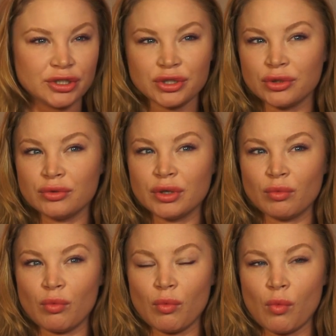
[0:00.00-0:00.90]
do
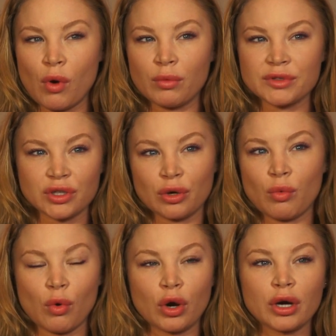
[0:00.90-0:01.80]
and what was going to
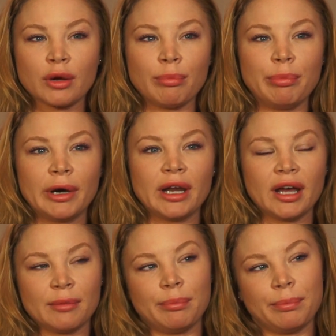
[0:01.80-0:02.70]
work, but
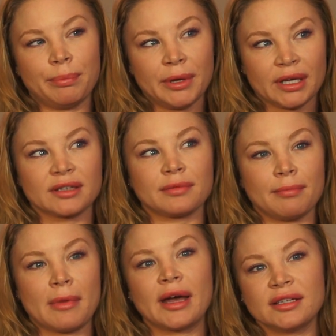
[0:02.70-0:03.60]
I picked
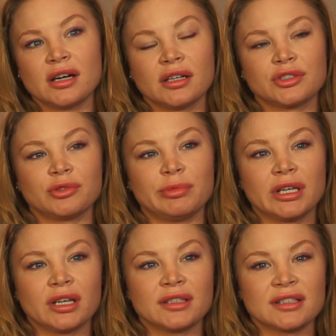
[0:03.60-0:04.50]
my doctor
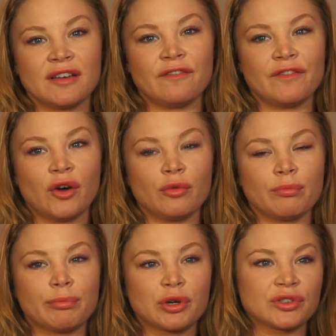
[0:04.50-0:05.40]
because I felt
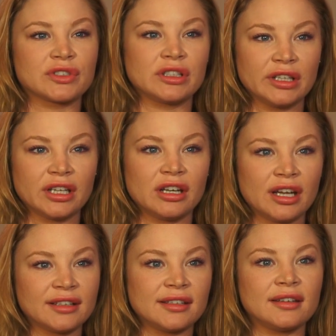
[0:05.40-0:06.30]
personally
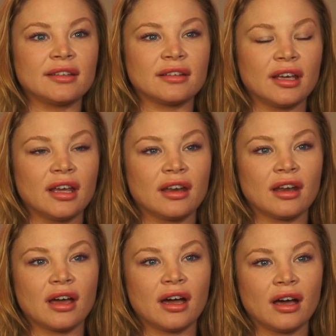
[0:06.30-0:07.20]
connected.
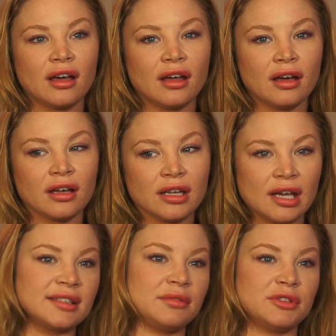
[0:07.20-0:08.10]
And
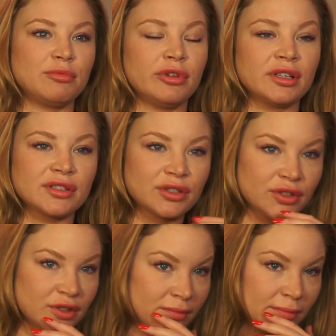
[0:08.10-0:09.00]
yes, he was a brilliant
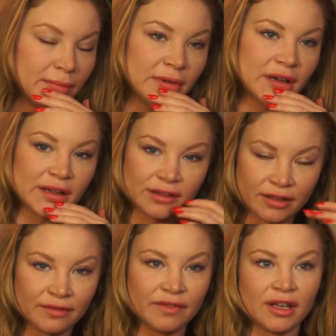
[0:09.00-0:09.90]
surgeon. I
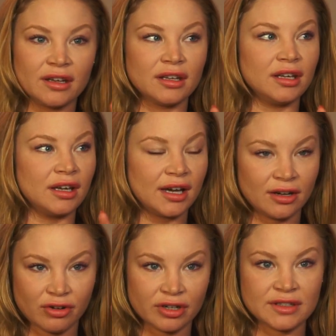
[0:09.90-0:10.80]
loved that he
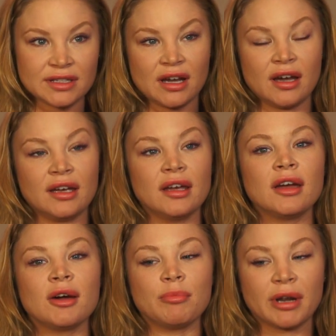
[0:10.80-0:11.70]
had an artist's eye,
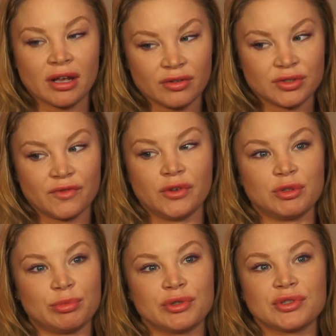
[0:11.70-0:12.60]
but I also
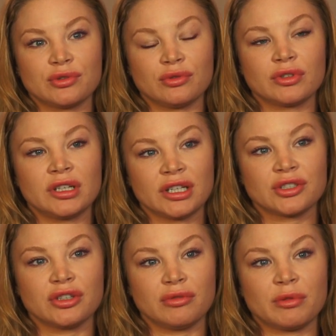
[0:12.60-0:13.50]
felt a personal
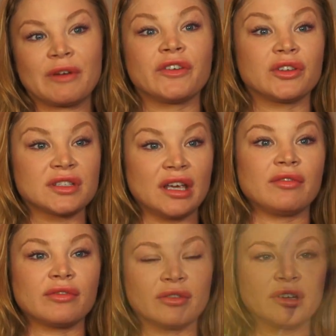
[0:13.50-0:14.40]
connection there with him. I felt safe.